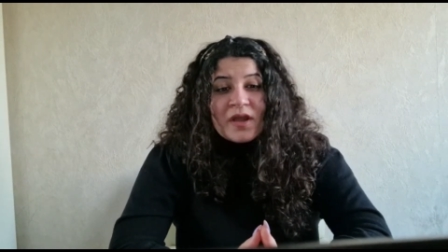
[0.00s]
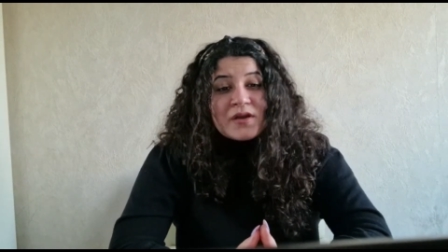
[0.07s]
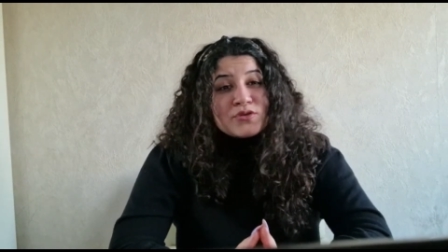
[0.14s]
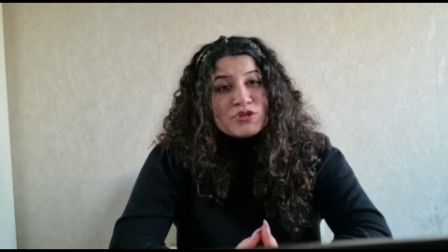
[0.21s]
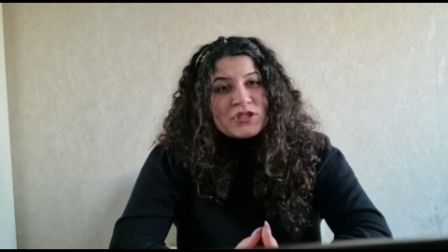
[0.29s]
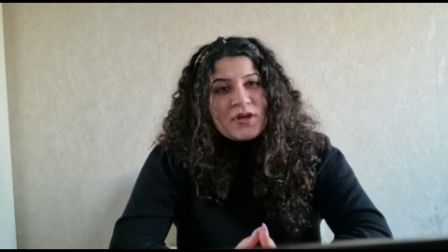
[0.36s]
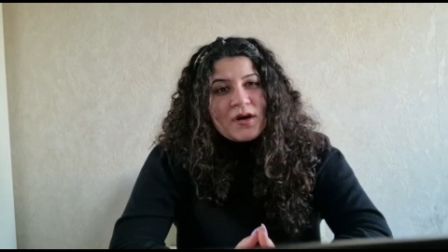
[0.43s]

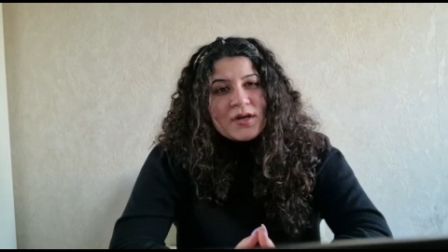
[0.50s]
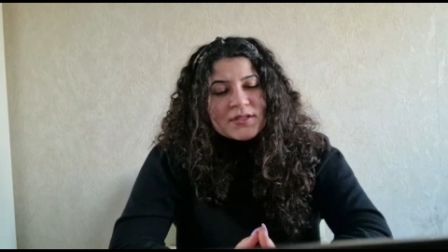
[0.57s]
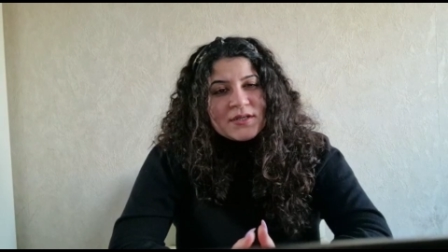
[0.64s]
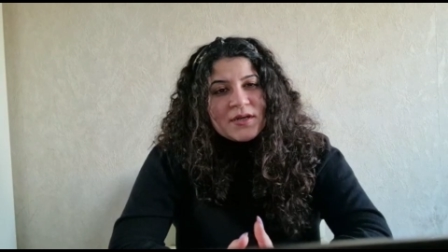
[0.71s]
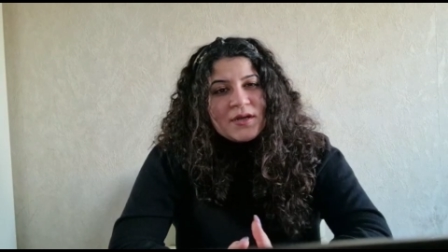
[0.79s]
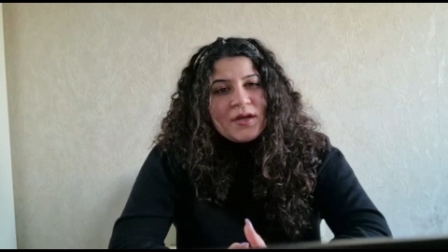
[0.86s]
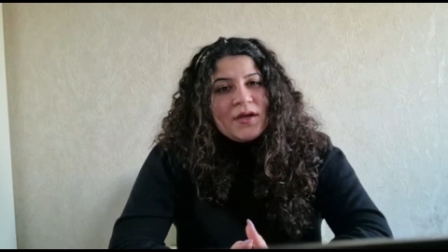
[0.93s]
to start
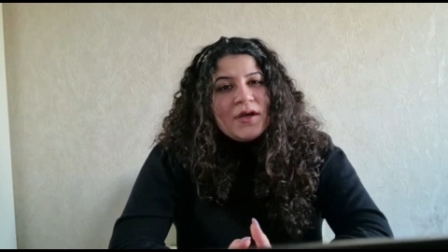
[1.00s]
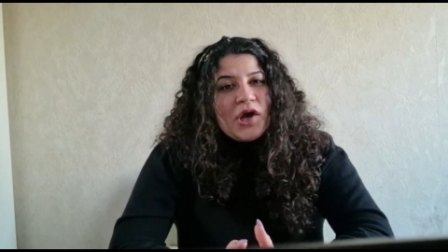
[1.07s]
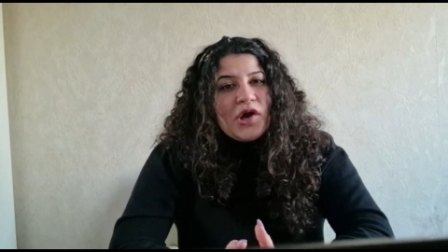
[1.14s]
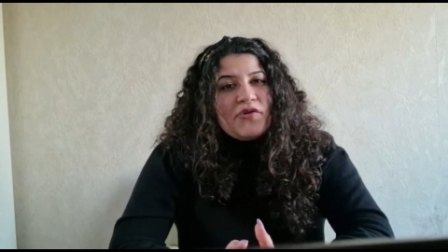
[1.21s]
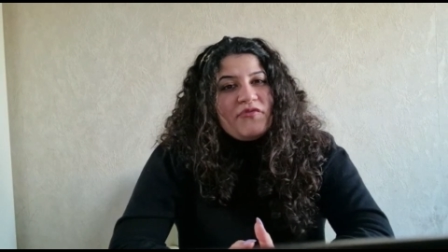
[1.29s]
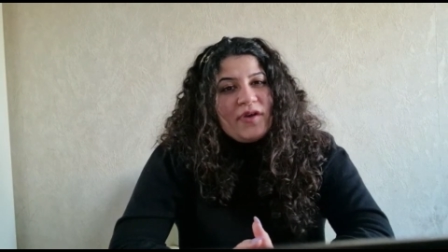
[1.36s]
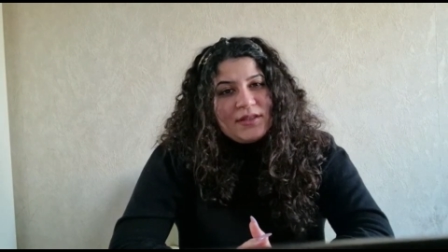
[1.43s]

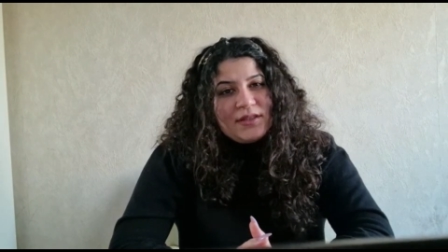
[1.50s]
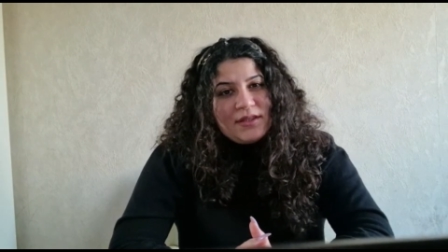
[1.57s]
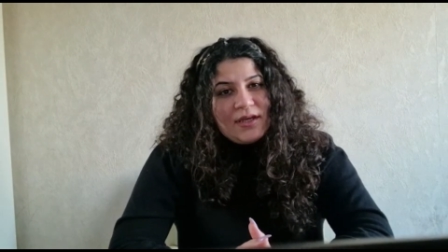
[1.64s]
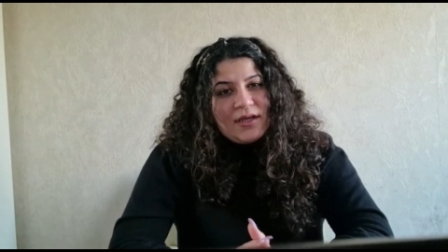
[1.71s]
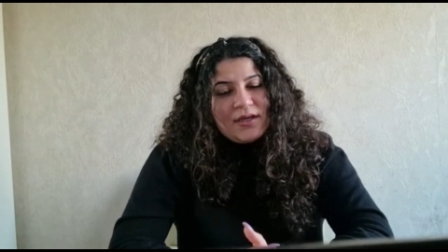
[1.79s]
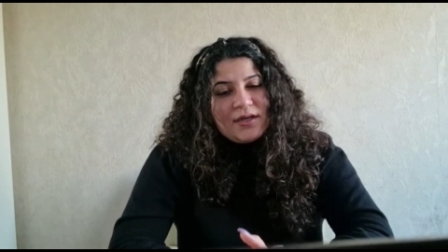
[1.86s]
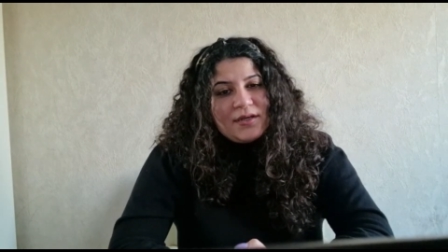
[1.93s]

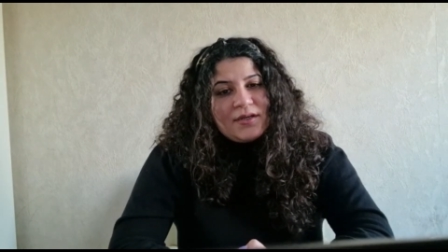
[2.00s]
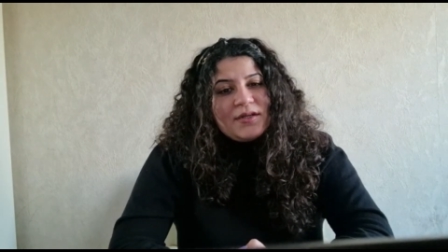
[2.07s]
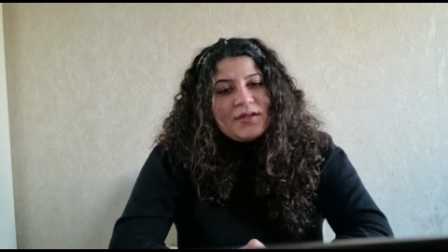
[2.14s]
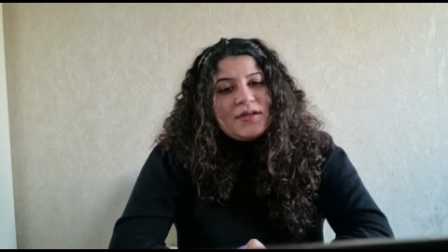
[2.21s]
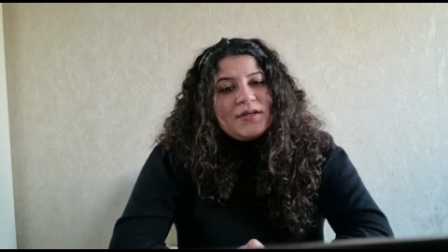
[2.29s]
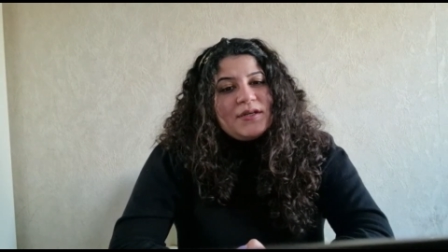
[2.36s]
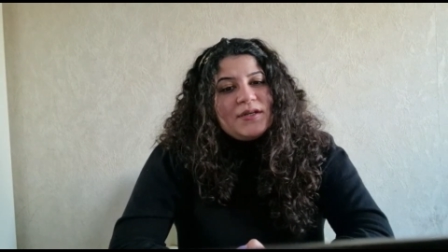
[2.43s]
fintech
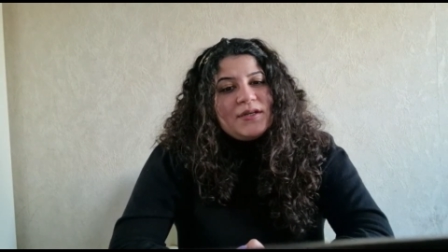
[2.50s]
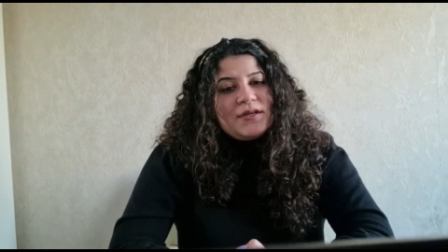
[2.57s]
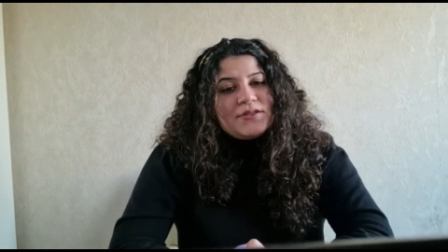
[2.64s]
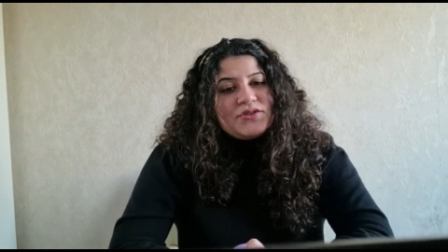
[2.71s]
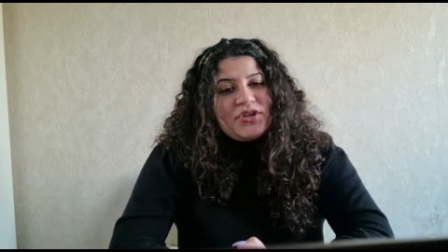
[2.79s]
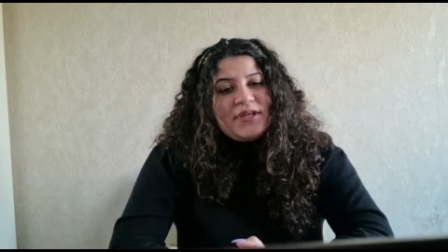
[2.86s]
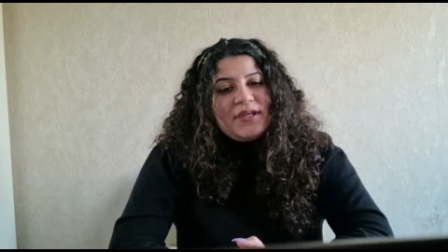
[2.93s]

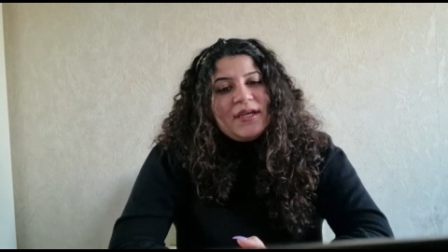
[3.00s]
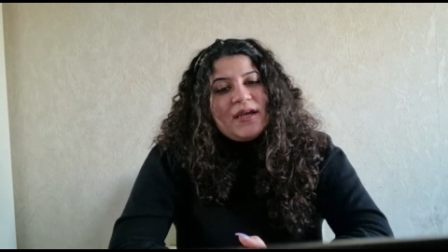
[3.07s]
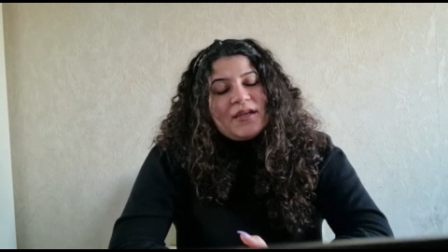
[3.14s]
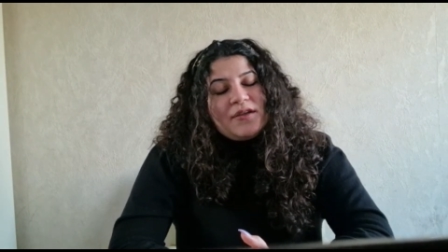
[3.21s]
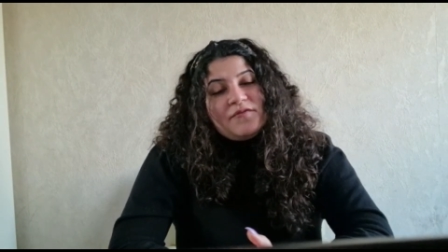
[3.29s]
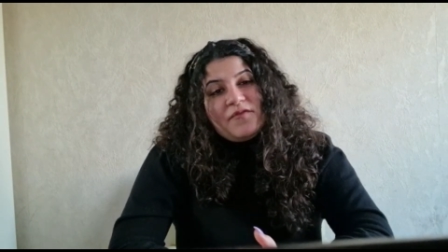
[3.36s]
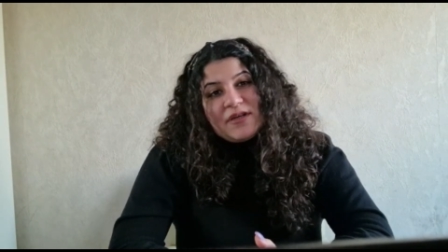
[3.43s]
trading and
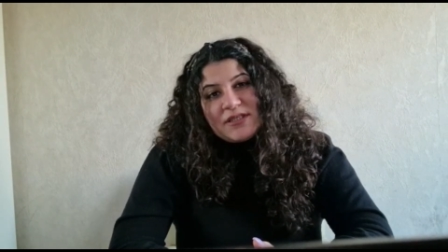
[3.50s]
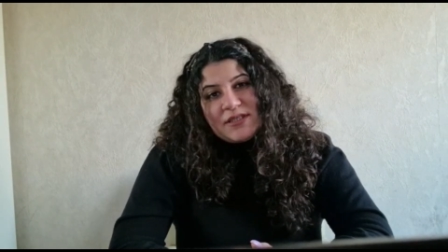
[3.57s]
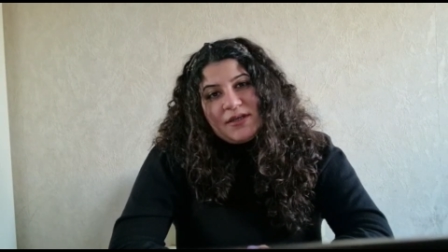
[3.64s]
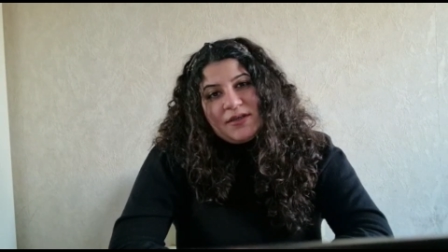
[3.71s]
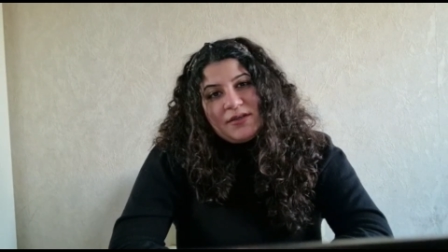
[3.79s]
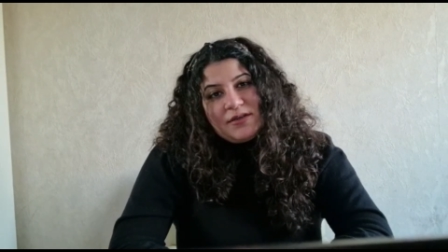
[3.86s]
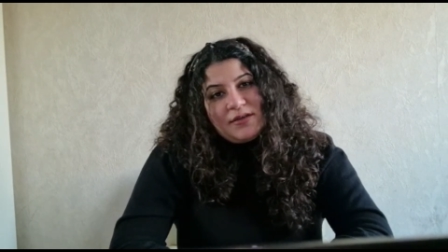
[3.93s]

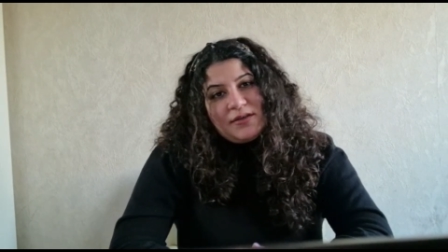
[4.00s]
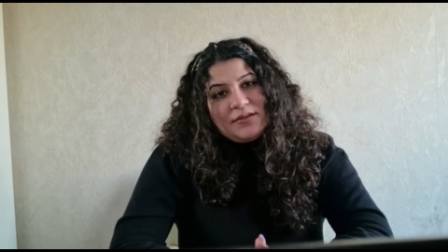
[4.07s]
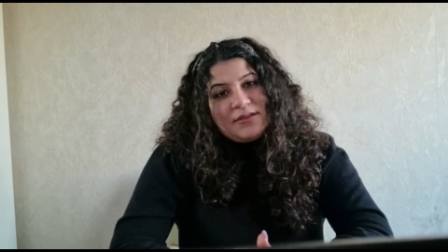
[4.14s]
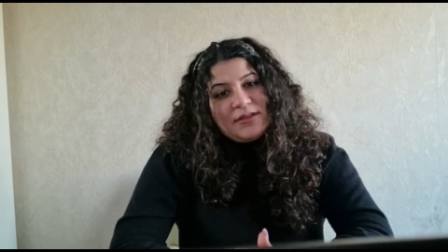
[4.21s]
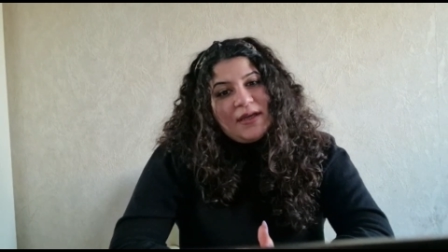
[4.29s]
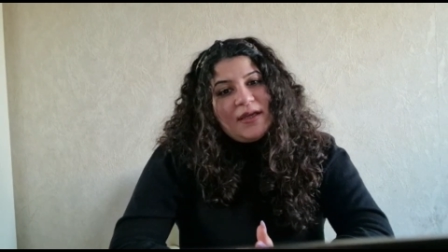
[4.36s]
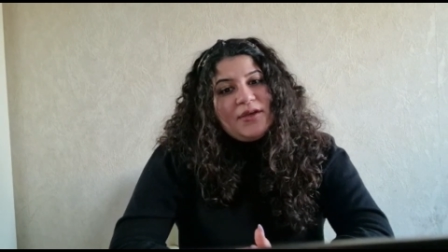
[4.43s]
investing in
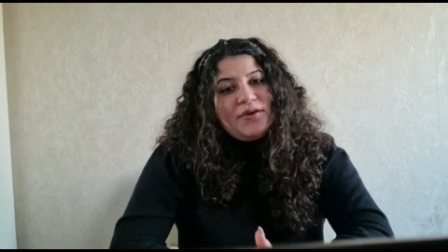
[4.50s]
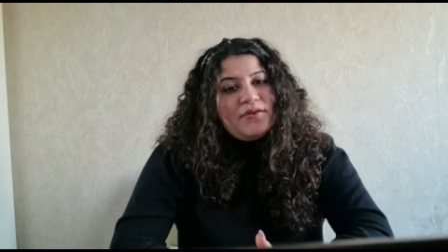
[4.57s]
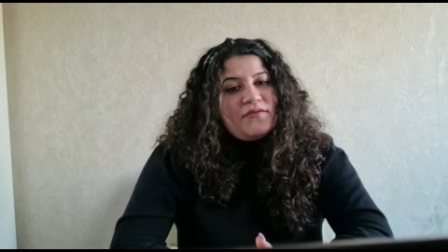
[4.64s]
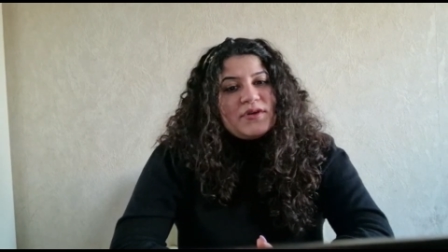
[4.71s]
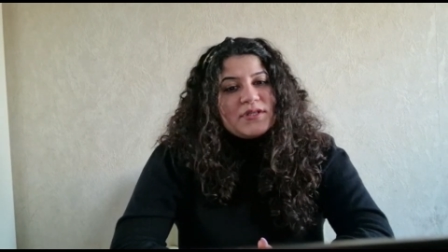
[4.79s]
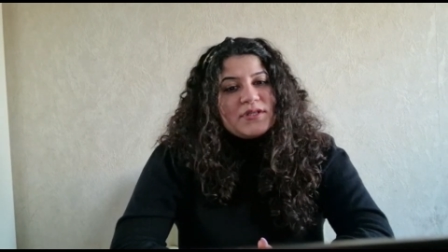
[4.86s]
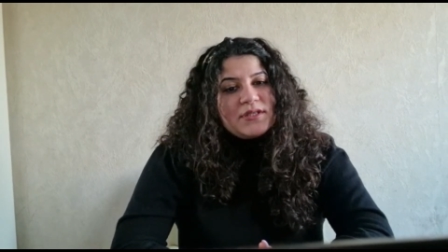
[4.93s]
the Hague
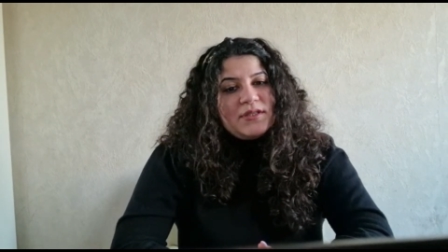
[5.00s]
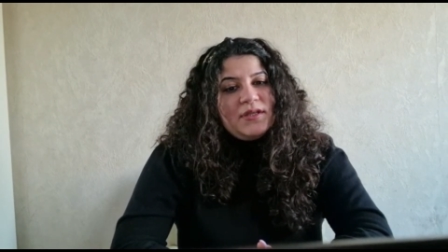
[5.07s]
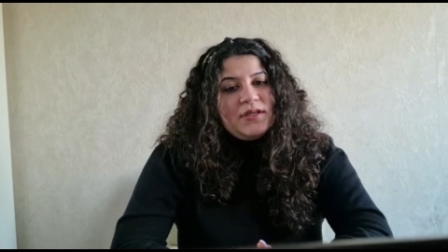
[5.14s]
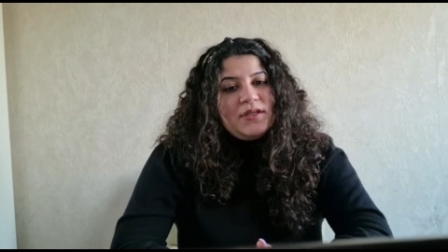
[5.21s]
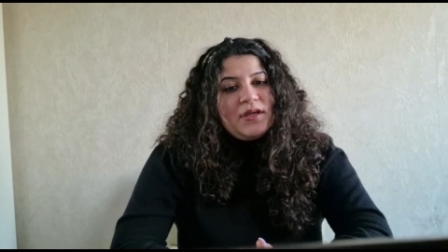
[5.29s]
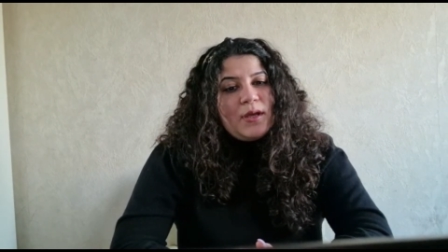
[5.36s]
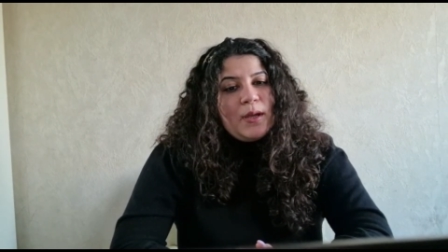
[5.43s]
University,